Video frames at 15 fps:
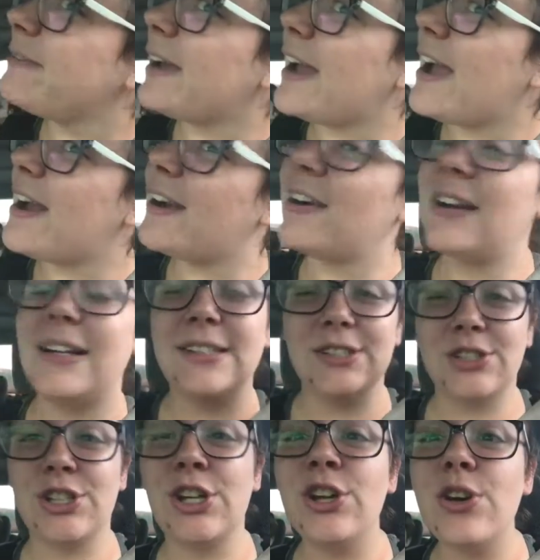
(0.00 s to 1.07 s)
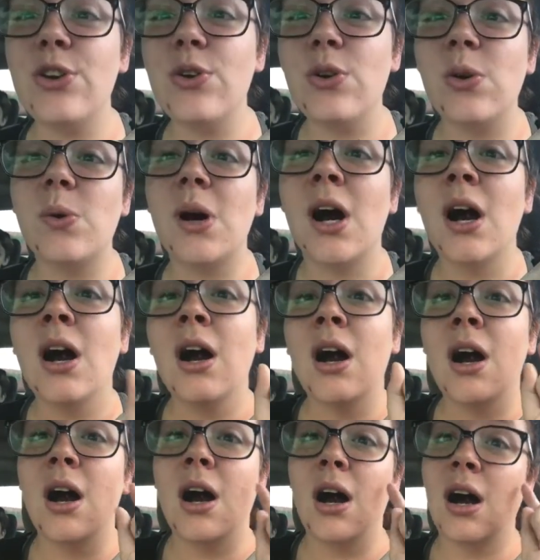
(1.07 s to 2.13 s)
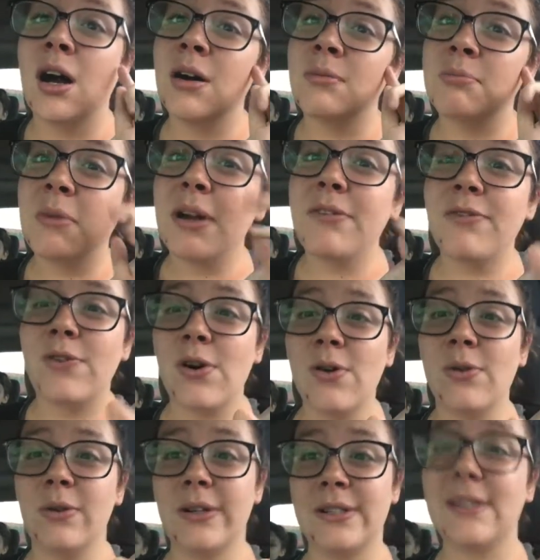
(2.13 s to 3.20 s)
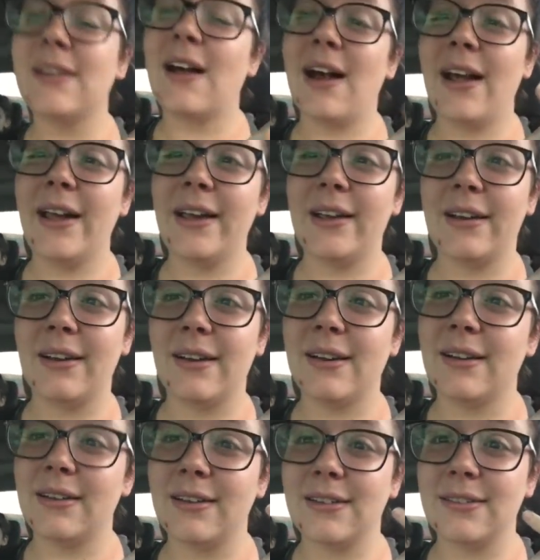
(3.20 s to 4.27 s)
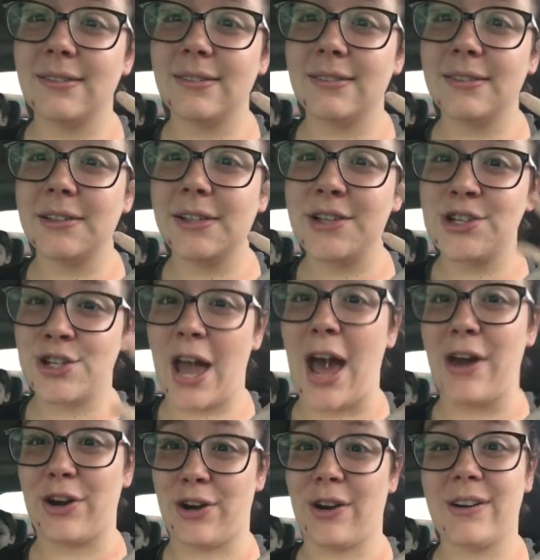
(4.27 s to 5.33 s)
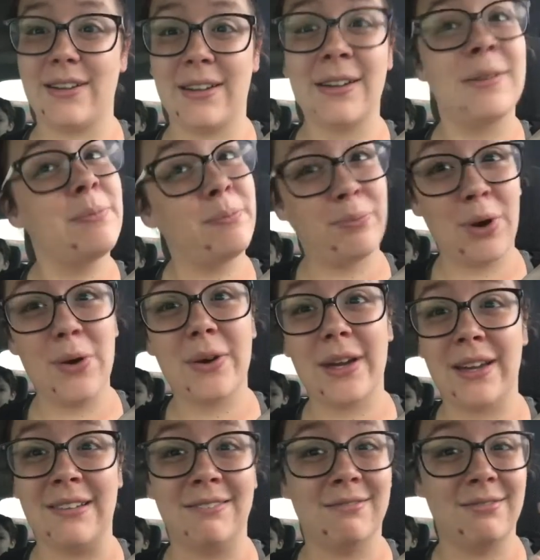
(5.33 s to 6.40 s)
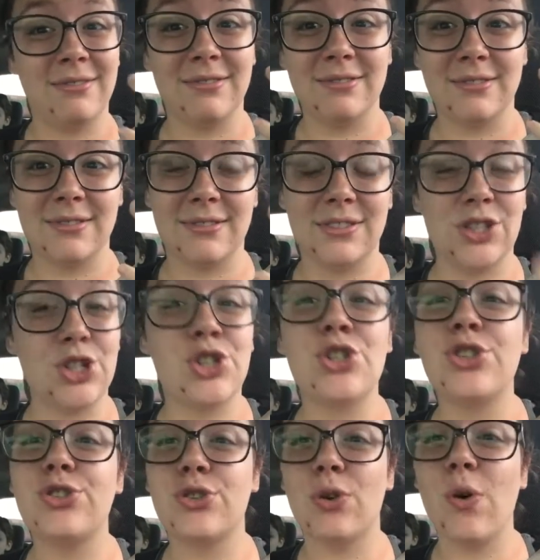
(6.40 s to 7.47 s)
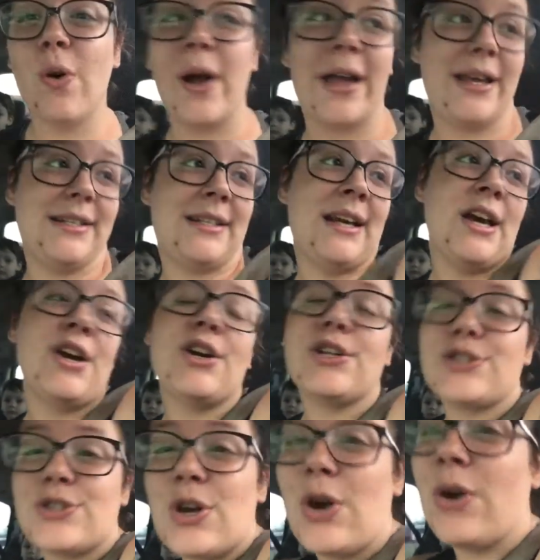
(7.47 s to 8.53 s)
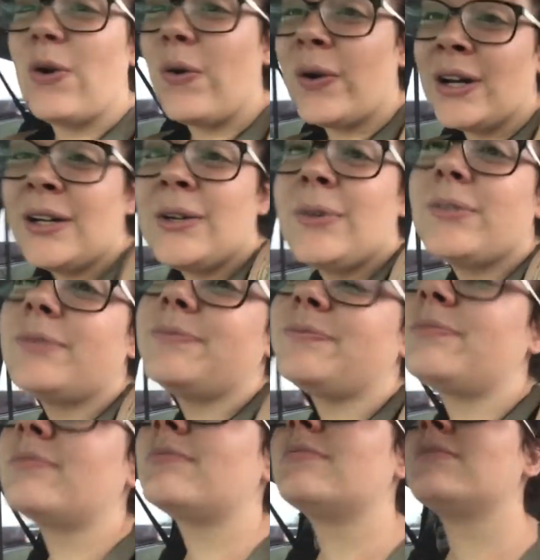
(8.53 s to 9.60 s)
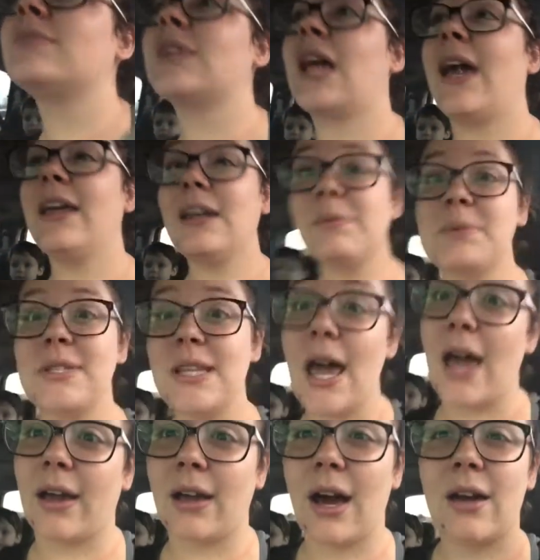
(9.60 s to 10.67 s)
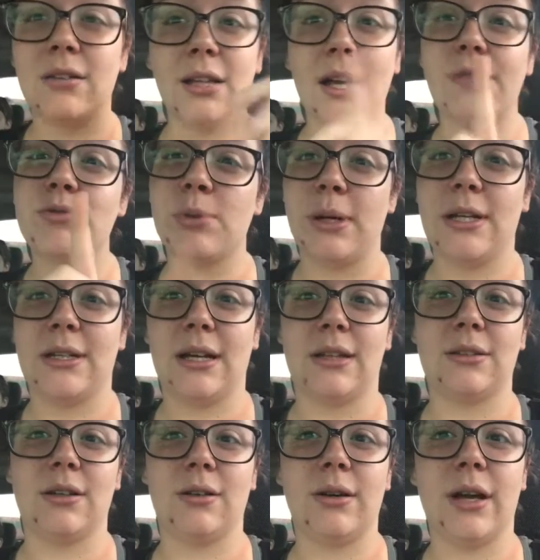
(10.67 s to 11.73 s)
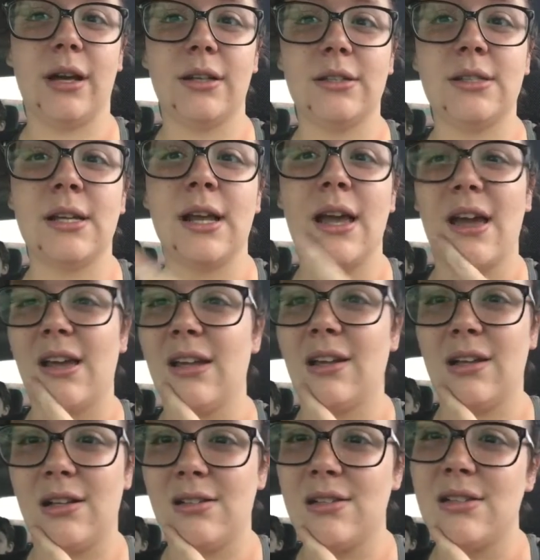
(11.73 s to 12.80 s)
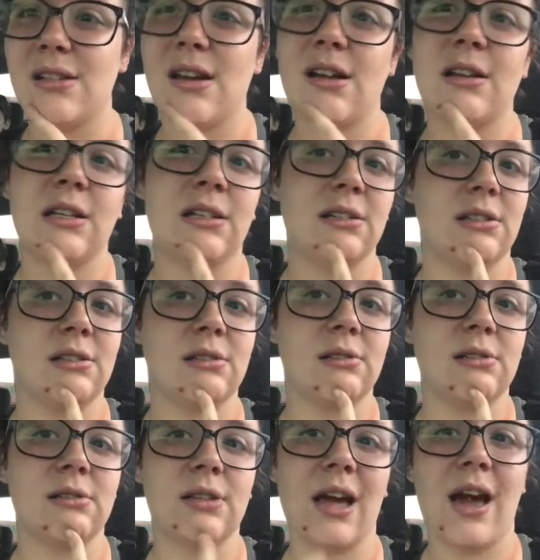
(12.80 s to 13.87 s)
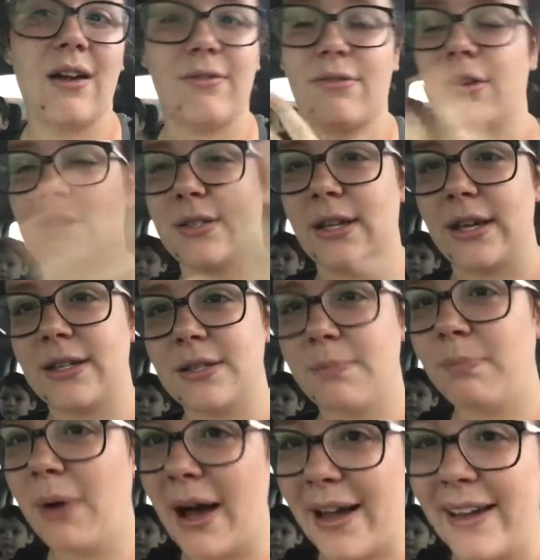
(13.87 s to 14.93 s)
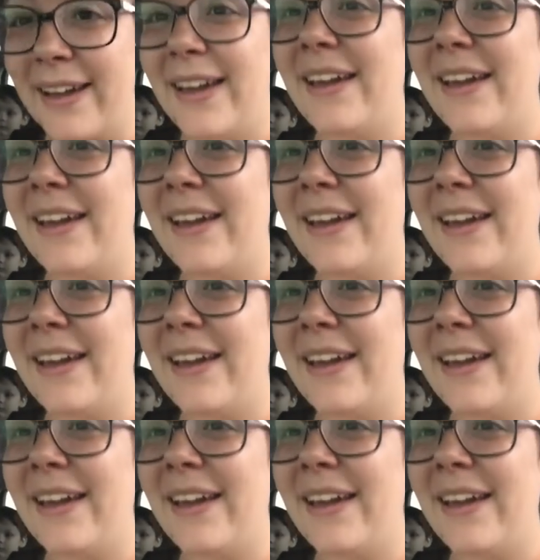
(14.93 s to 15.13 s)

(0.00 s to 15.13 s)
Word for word: in my hair, and two, my phone is like shattered, broken, destroyed. So, and I'm sick. I don't think I've tweeted that though yet. And have zit. But